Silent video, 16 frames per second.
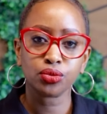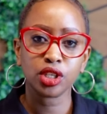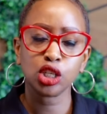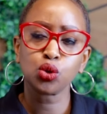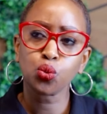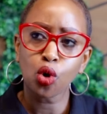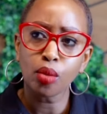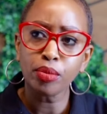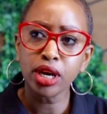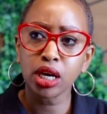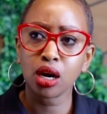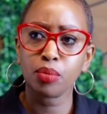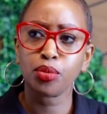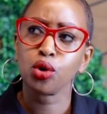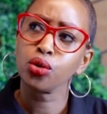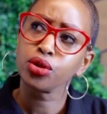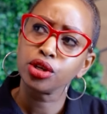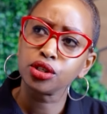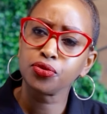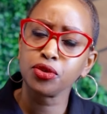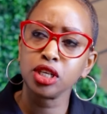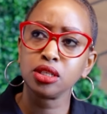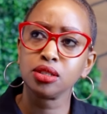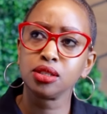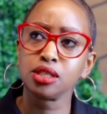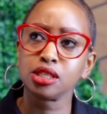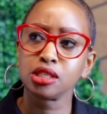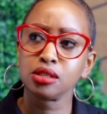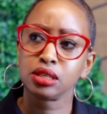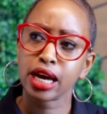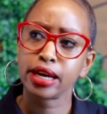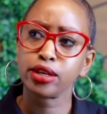it's warming up, oh, this feels
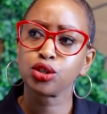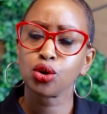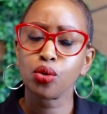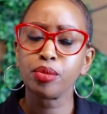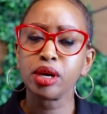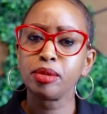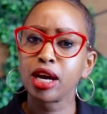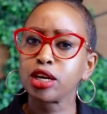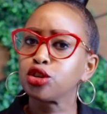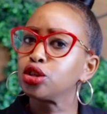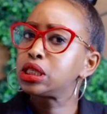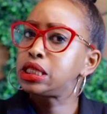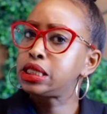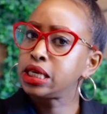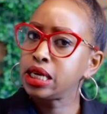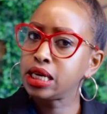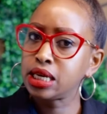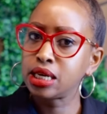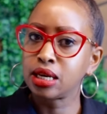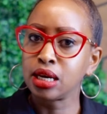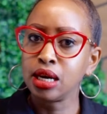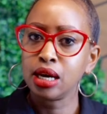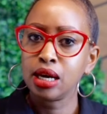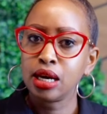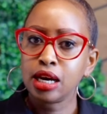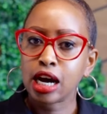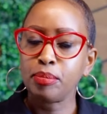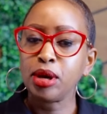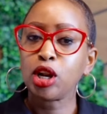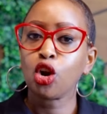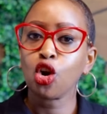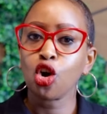nice, oh, maybe I should stay here a
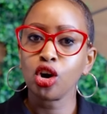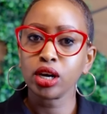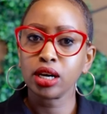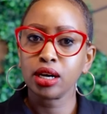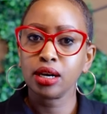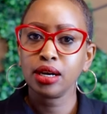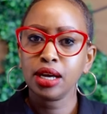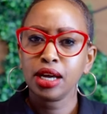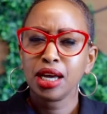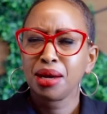bit longer.